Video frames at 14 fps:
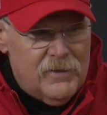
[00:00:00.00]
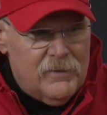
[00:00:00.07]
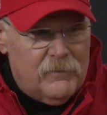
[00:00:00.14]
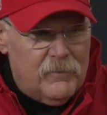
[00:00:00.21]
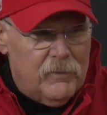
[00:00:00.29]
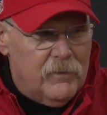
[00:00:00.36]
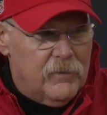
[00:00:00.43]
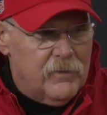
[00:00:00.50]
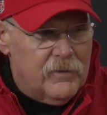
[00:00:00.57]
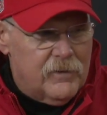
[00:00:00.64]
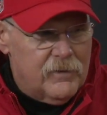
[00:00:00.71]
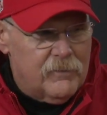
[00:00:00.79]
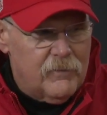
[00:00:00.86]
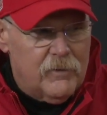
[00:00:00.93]
We were
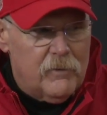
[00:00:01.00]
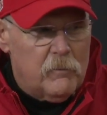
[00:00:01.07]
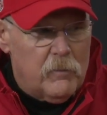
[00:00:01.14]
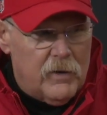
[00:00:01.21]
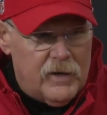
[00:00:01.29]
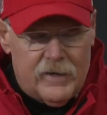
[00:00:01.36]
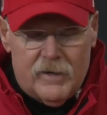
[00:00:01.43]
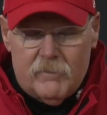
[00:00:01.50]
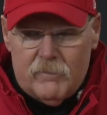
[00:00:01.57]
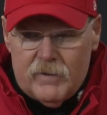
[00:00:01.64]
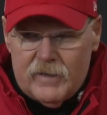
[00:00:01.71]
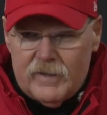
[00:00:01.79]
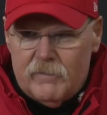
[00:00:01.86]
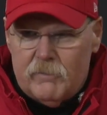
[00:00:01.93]
bringing it,
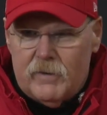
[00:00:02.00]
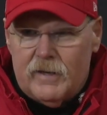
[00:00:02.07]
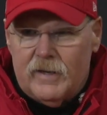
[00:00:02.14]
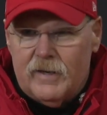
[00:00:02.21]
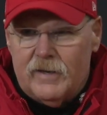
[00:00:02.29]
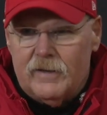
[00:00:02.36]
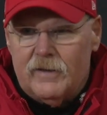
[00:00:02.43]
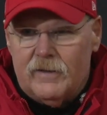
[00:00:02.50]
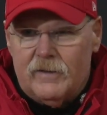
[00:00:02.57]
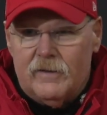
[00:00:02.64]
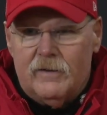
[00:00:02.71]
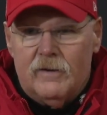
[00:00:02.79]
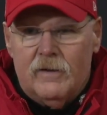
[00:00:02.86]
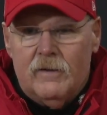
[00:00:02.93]
and
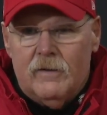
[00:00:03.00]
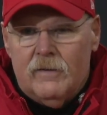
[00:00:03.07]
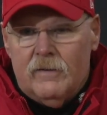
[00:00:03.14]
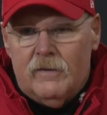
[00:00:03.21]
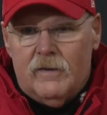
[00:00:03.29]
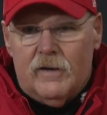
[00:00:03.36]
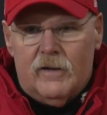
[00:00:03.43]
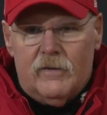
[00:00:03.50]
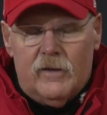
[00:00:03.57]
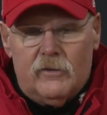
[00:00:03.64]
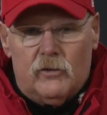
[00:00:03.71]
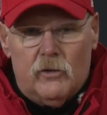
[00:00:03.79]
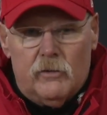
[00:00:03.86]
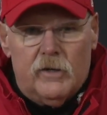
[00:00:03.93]
they
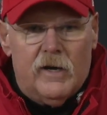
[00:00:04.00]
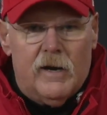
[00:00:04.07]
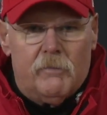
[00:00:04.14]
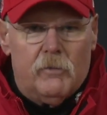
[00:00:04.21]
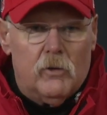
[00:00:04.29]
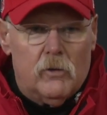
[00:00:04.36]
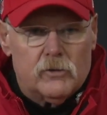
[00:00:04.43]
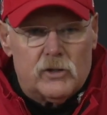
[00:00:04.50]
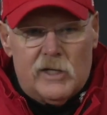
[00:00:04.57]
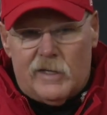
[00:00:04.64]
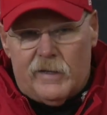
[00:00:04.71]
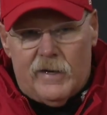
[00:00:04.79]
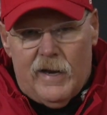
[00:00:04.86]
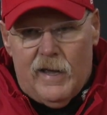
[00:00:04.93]
tuned it up the whole
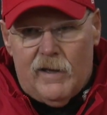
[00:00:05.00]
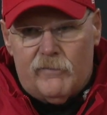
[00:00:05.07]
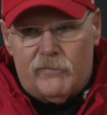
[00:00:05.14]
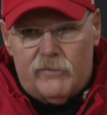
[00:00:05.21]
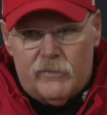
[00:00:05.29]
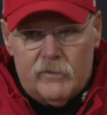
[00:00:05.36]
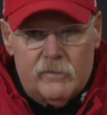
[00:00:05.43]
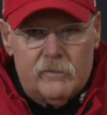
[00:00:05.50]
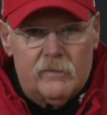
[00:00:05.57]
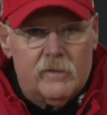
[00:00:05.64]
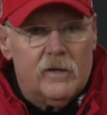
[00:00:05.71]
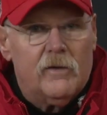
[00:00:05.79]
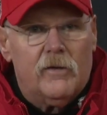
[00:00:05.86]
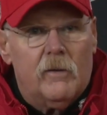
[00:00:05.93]
second half,
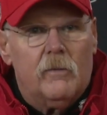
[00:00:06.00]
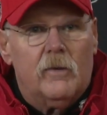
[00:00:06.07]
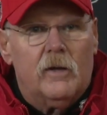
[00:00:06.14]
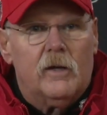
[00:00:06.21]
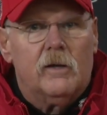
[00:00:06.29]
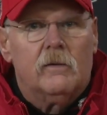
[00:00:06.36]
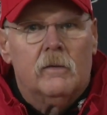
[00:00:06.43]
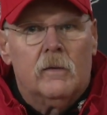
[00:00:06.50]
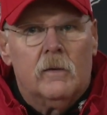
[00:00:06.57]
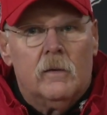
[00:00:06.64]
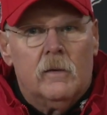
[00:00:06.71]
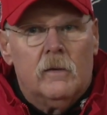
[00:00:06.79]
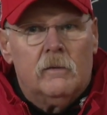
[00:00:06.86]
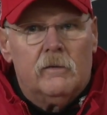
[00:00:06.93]
and I thought really
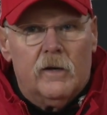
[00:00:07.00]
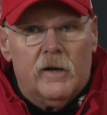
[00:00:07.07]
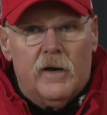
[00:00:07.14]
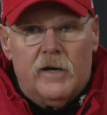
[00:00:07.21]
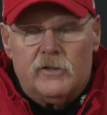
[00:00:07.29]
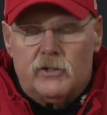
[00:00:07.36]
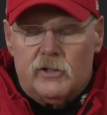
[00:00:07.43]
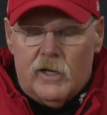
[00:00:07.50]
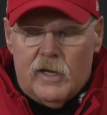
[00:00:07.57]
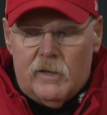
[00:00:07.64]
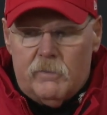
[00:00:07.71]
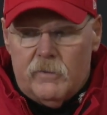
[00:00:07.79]
did a nice job.